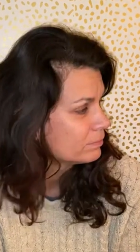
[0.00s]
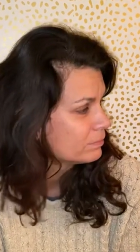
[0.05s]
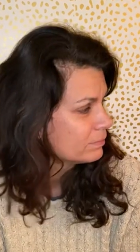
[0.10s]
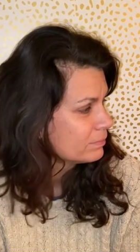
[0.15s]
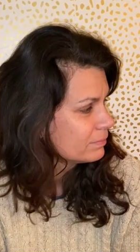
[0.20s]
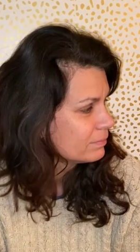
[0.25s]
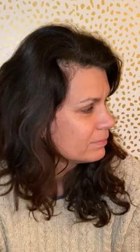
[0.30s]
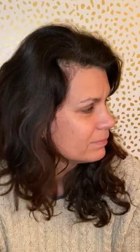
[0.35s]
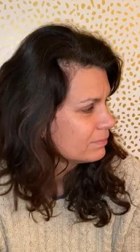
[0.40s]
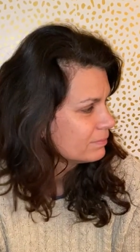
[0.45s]

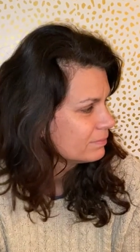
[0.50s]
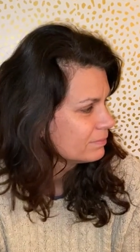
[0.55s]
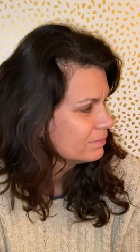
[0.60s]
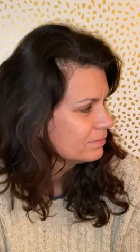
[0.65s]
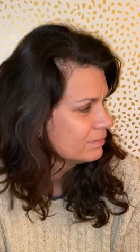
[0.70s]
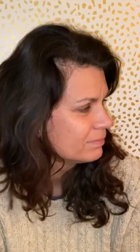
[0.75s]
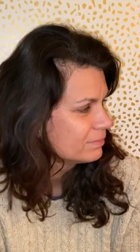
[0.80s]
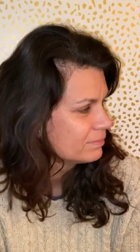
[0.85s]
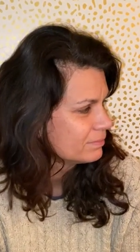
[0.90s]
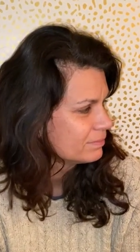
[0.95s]
What
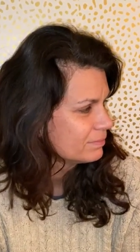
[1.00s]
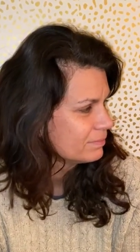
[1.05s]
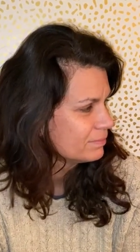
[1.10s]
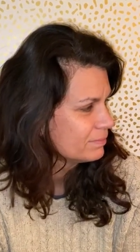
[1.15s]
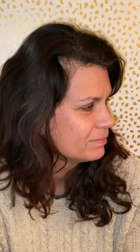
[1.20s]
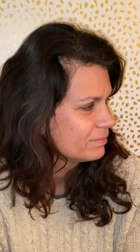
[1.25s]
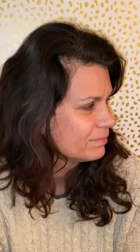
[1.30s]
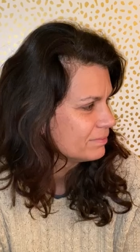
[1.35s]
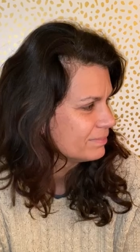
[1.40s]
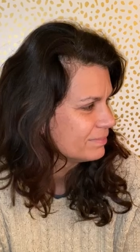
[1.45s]
book are
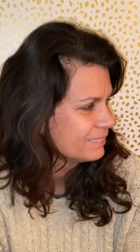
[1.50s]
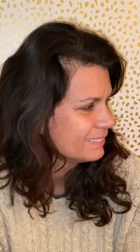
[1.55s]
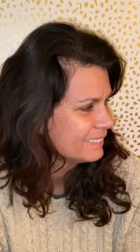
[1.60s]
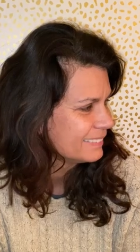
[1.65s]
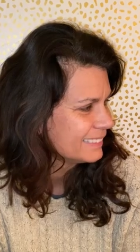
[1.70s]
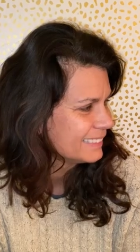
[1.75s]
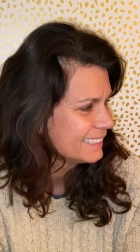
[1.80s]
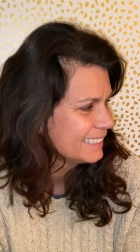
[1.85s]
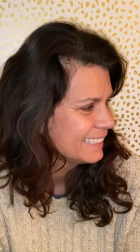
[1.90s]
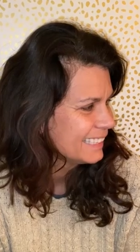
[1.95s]
you
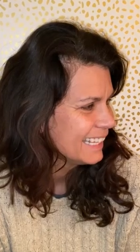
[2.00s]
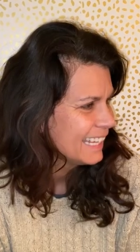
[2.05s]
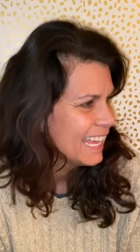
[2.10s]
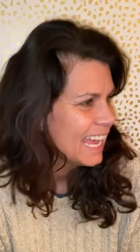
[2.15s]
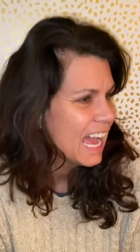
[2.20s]
reading?